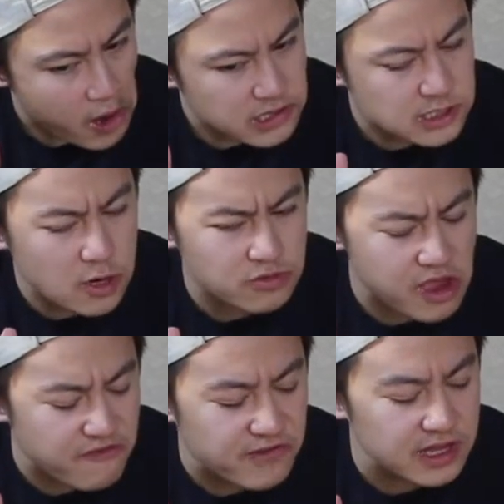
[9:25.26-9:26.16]
You know,
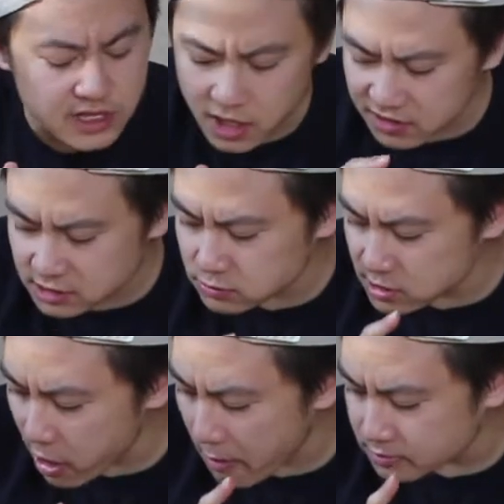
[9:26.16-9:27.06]
the filling on this one
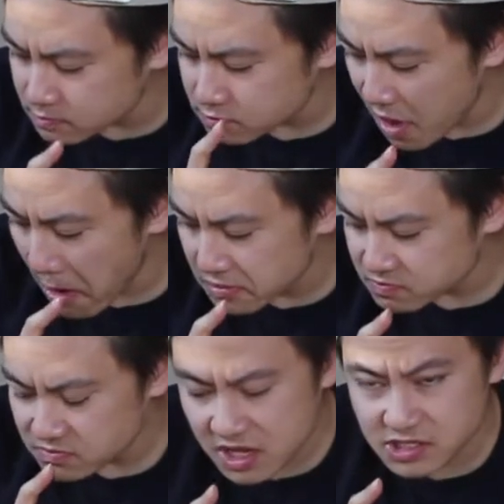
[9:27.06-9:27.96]
though,
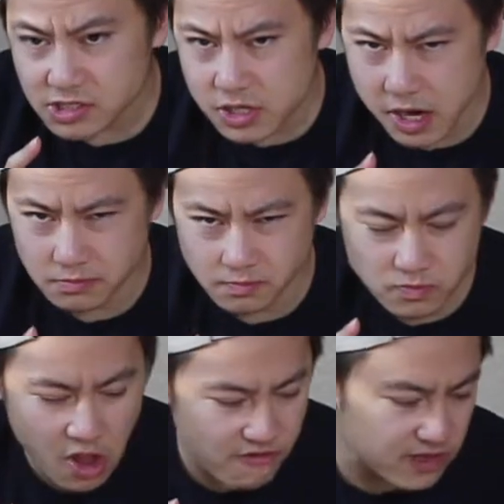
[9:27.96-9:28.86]
this is good.
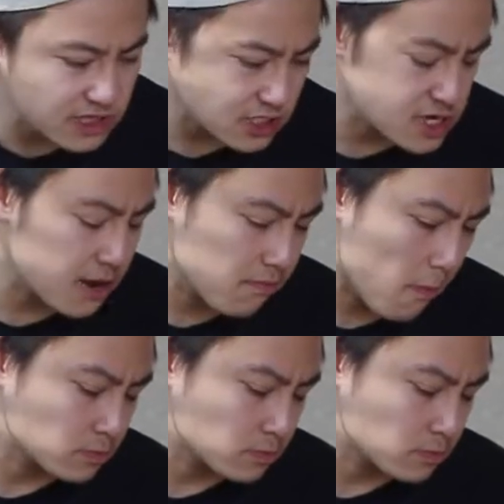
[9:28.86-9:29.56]
Filling's good.